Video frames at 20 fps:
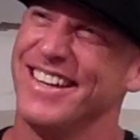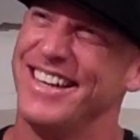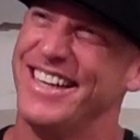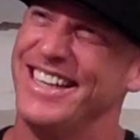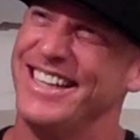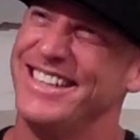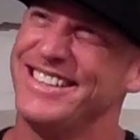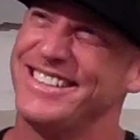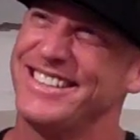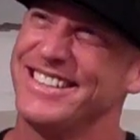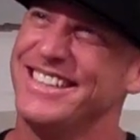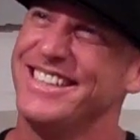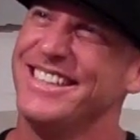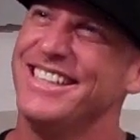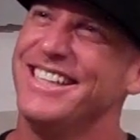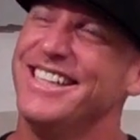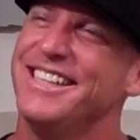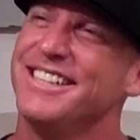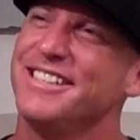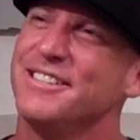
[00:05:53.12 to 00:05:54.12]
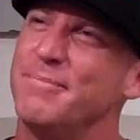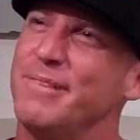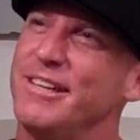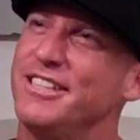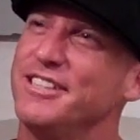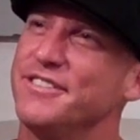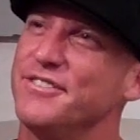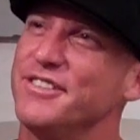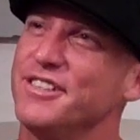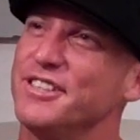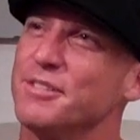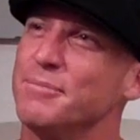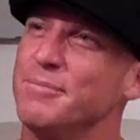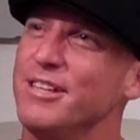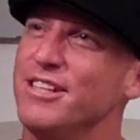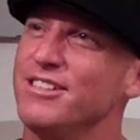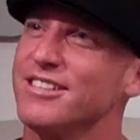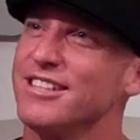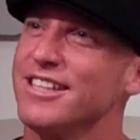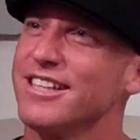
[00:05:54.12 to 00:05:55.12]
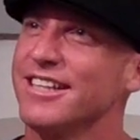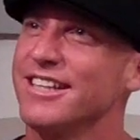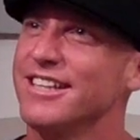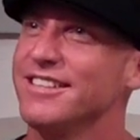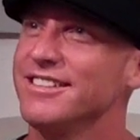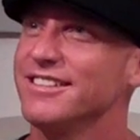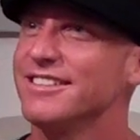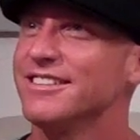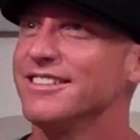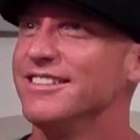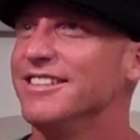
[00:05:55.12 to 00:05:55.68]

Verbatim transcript: Yeah, right. oh. Depends if it smells, I guess.